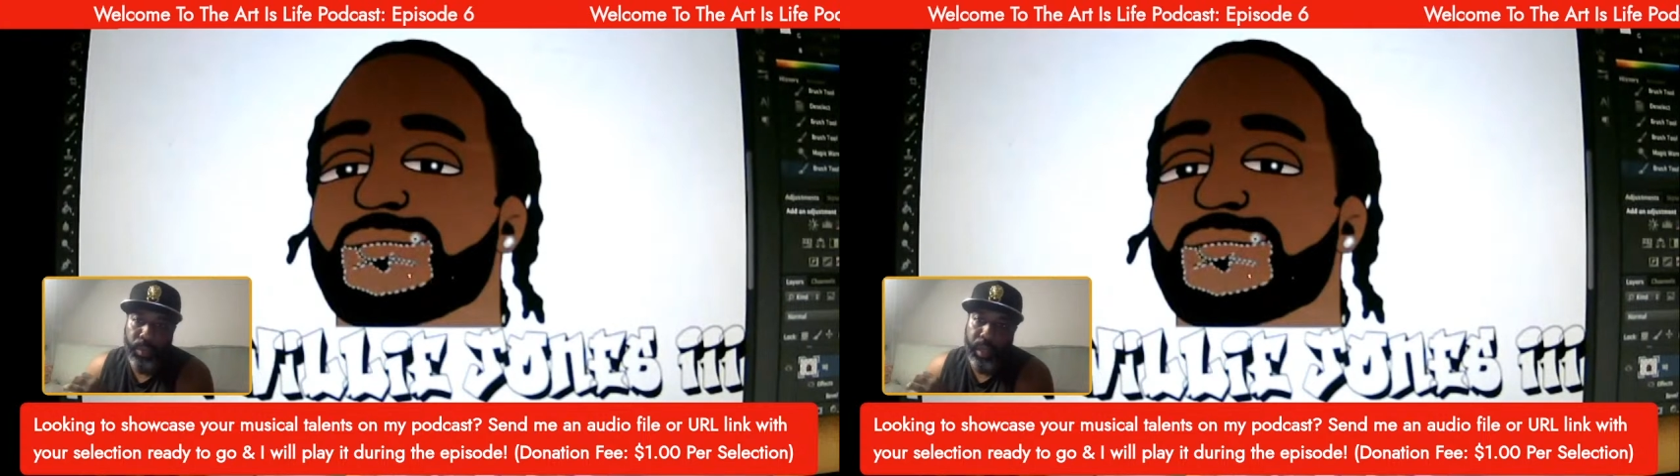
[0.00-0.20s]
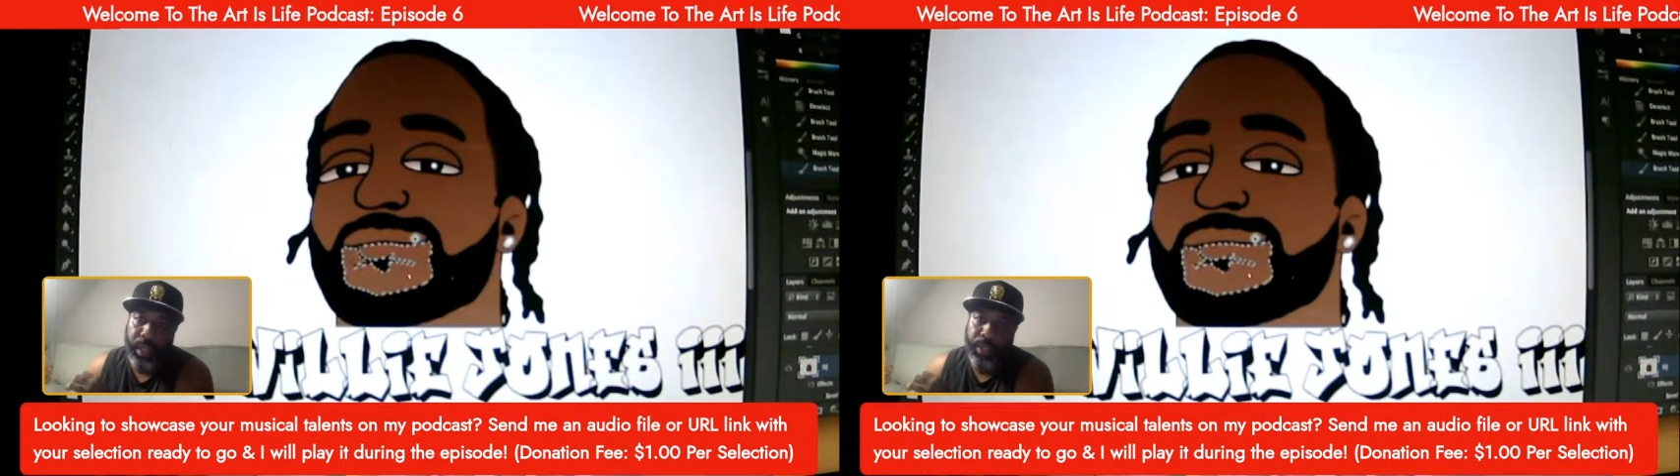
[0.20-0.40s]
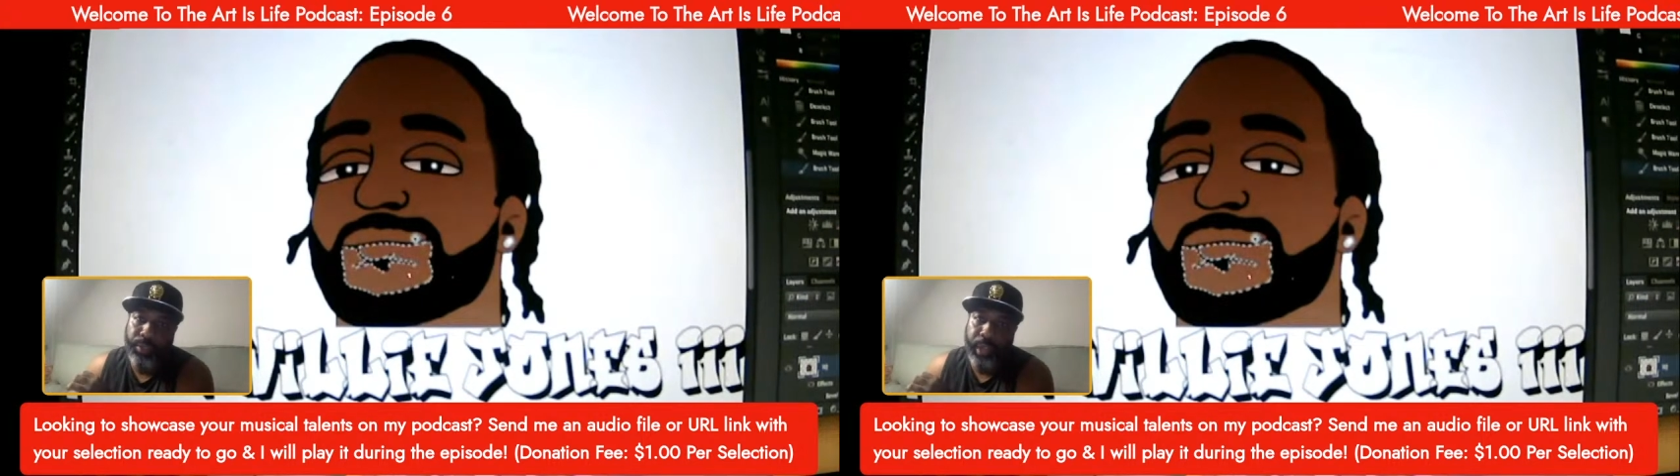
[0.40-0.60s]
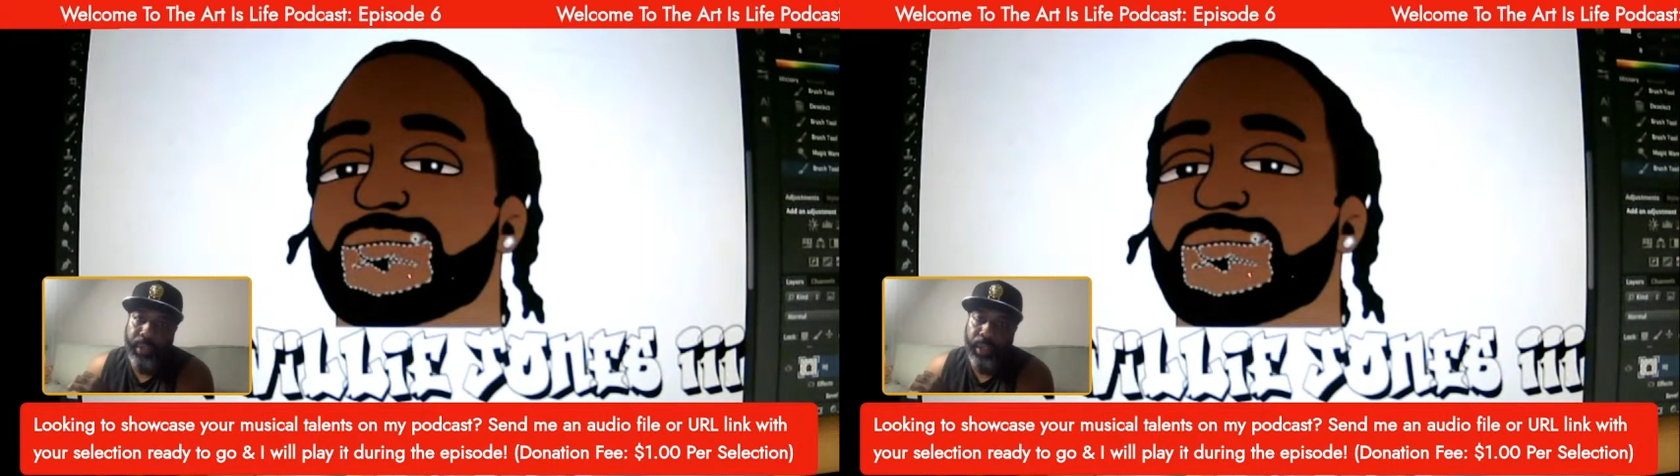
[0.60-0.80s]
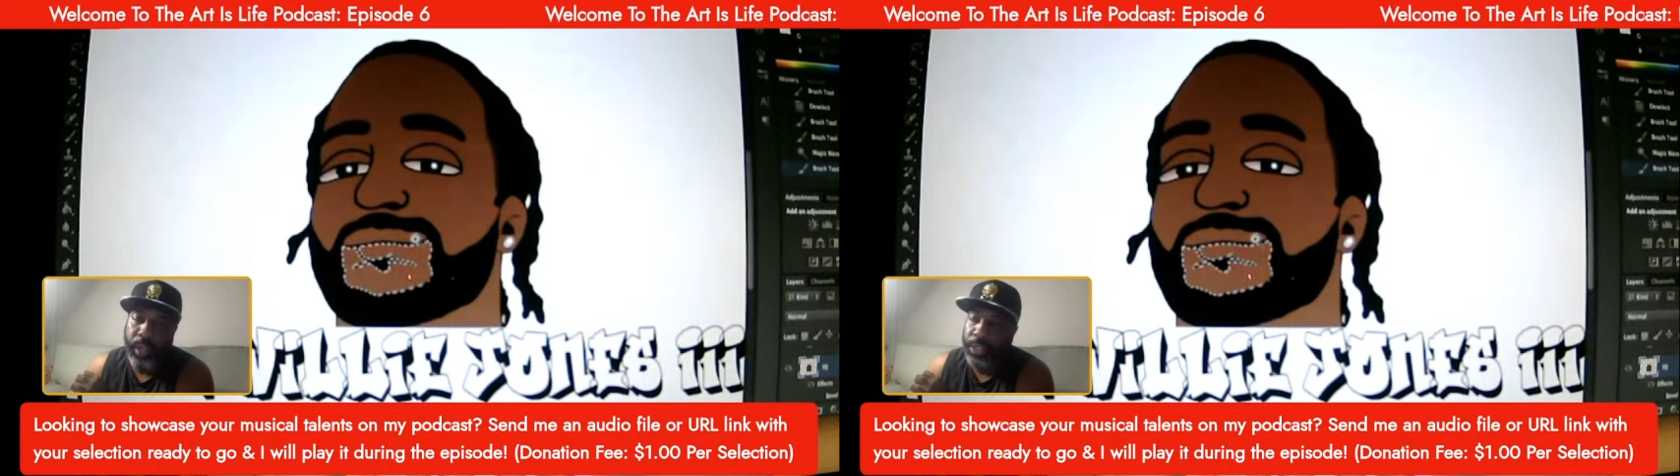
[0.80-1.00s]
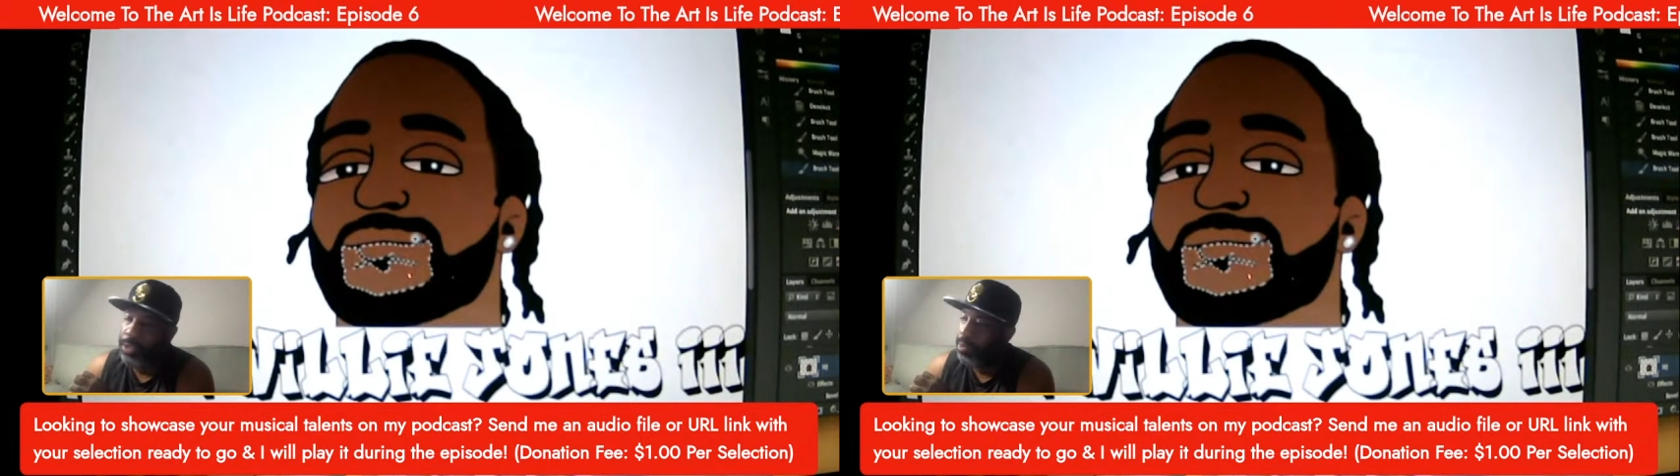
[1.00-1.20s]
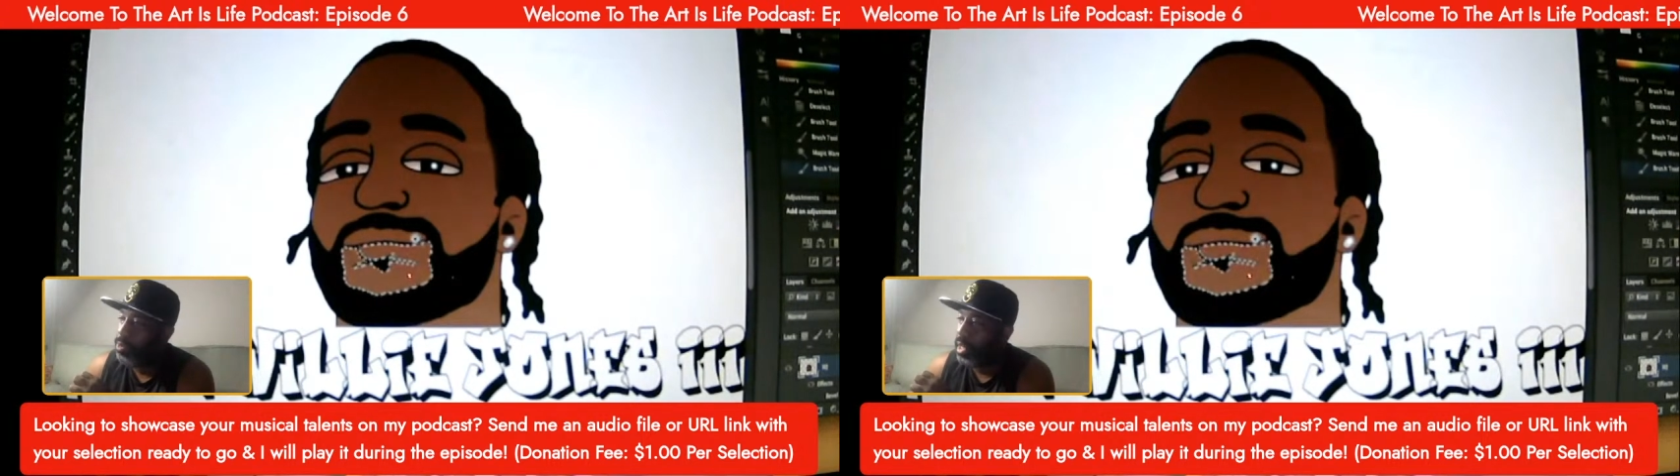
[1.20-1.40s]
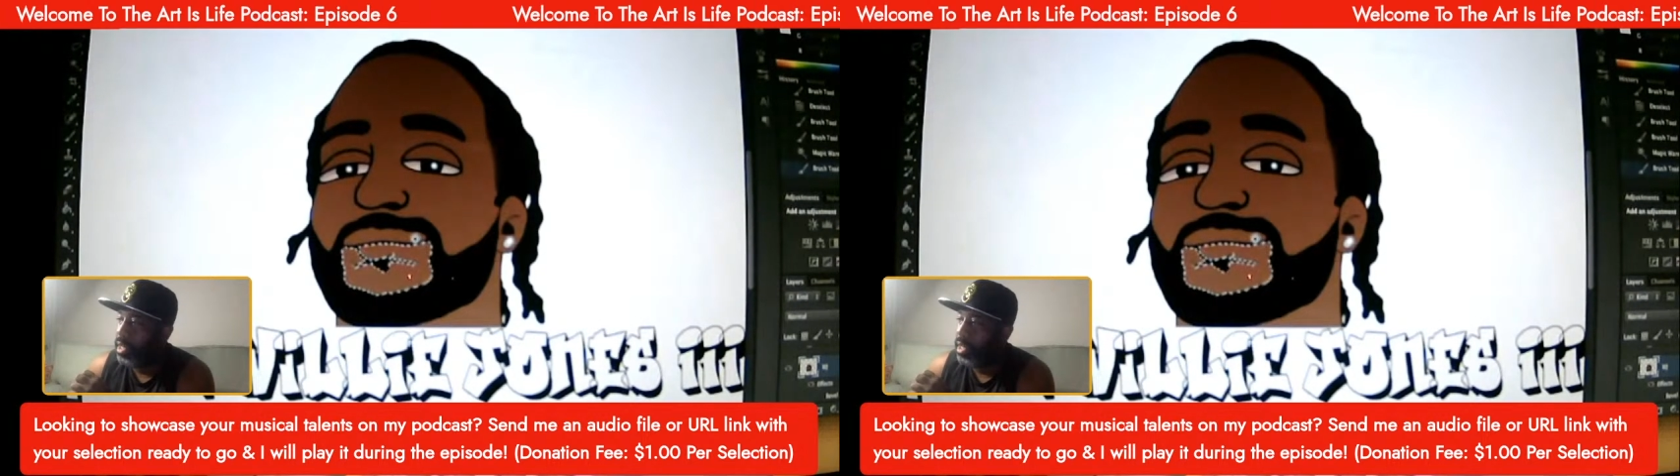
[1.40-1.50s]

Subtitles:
one of his favorite cartoons,